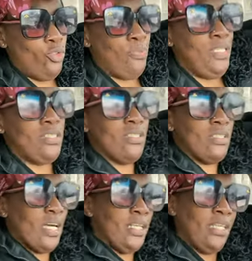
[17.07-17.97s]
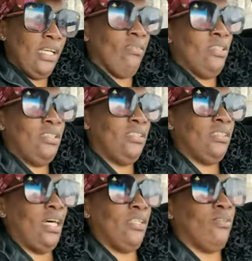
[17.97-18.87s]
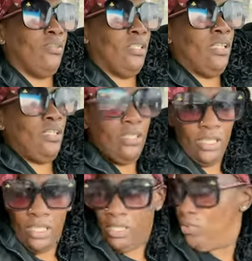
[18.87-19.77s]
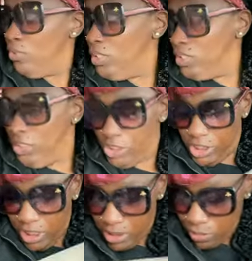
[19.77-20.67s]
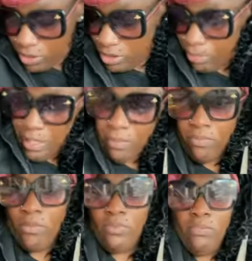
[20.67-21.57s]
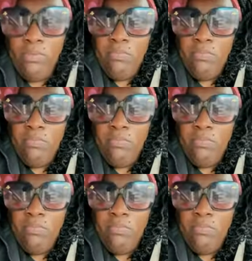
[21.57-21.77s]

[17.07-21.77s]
pizzas I got down here running inside to go get it. One is a cheese and one is a pepperoni.